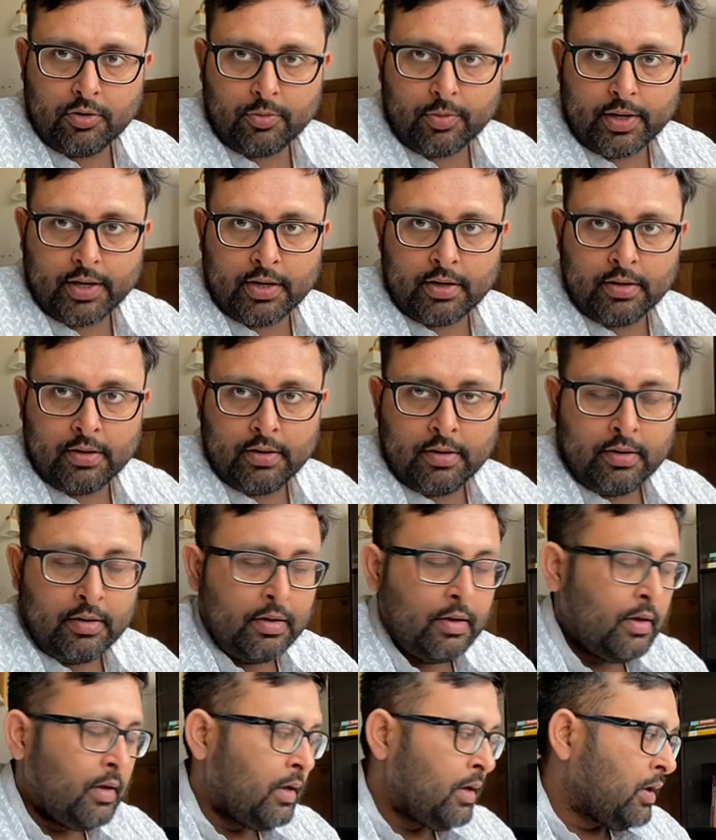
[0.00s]
right?
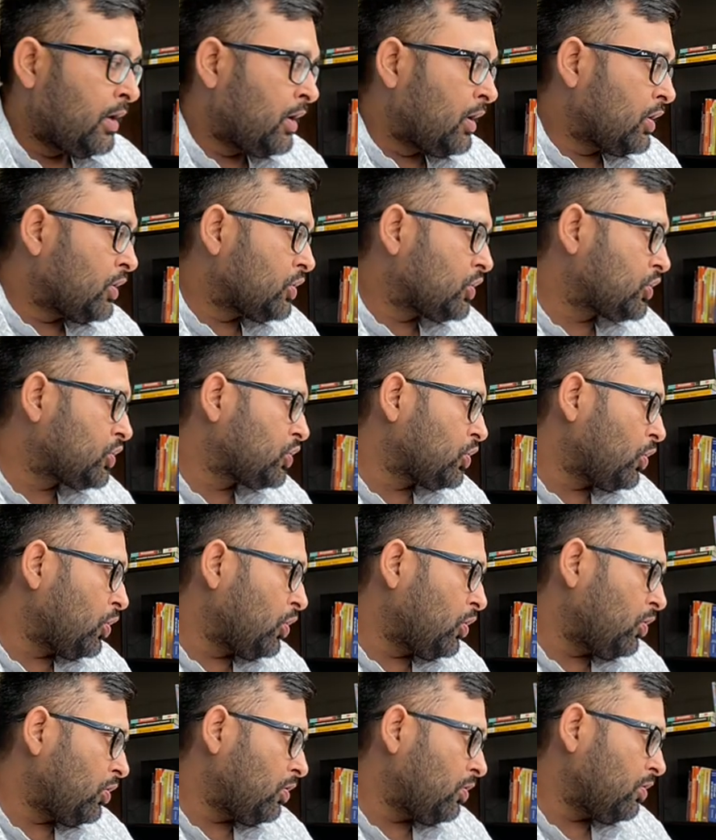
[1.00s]

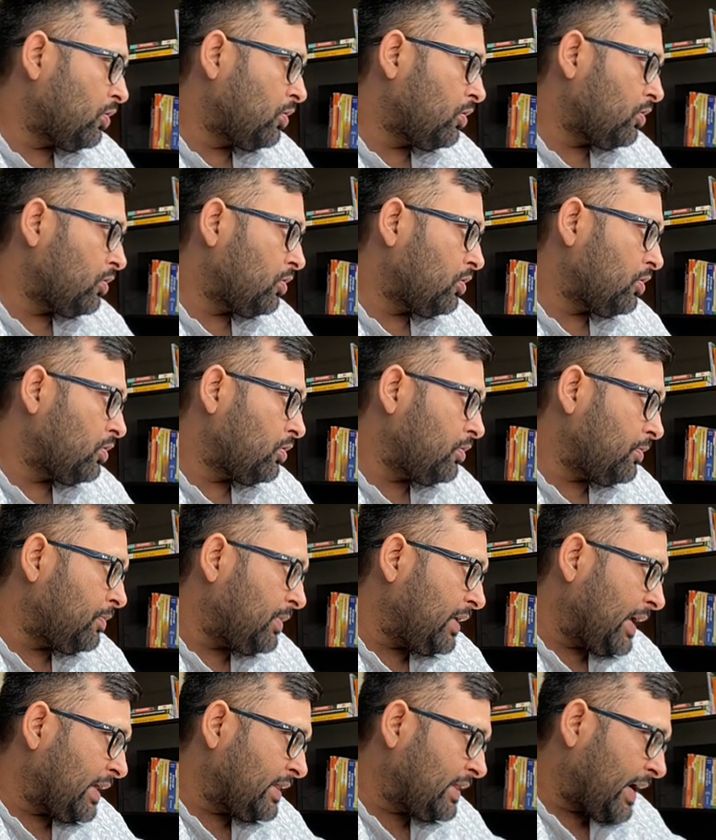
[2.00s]
So,
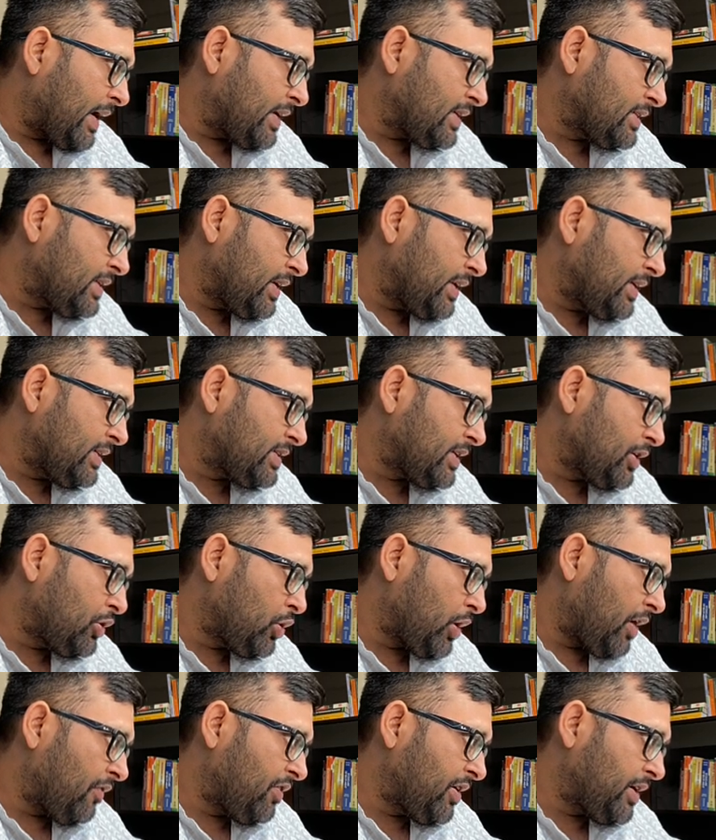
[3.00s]
and that is the reason
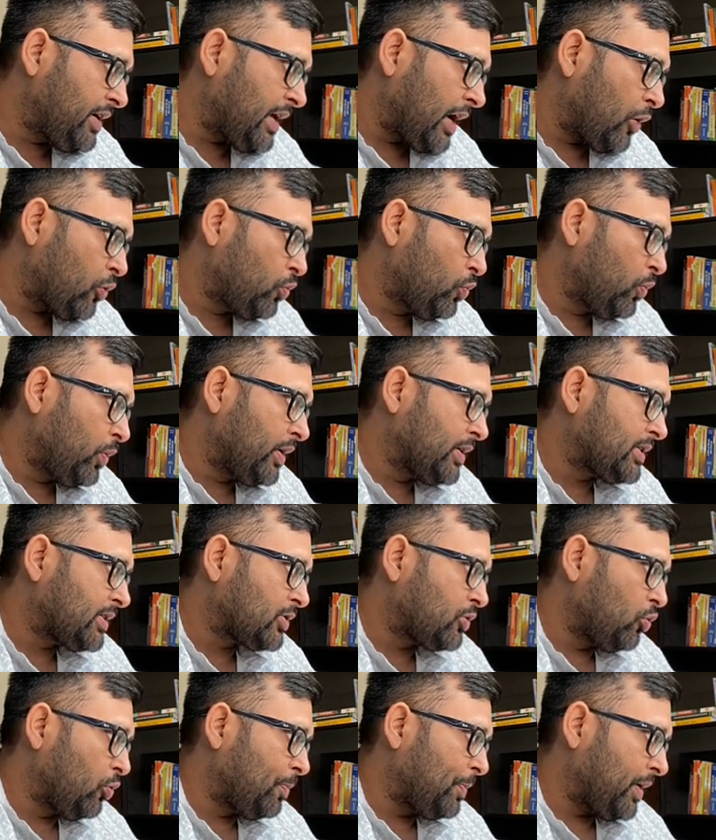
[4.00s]
you have a downward
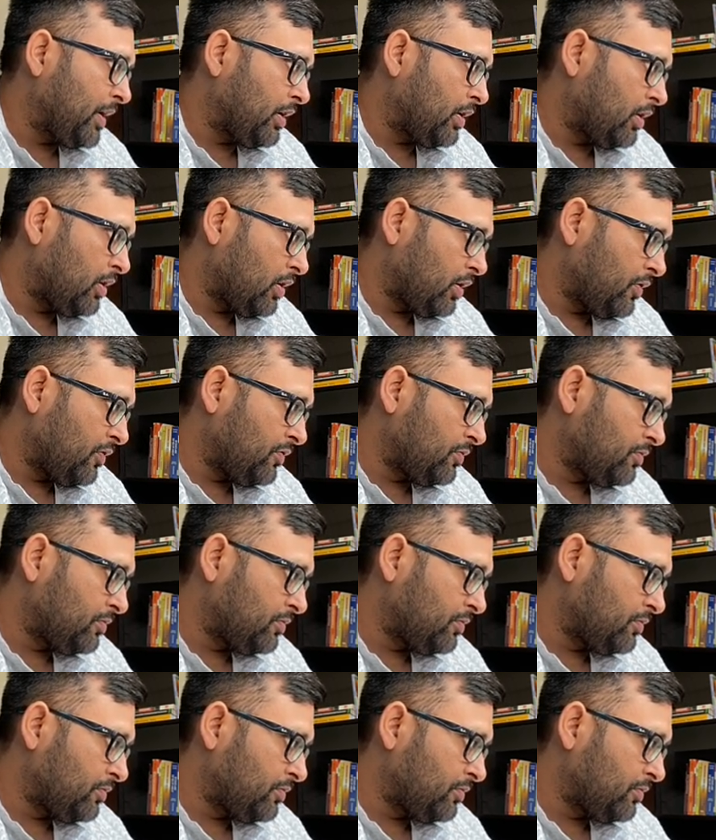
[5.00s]
sloping curve.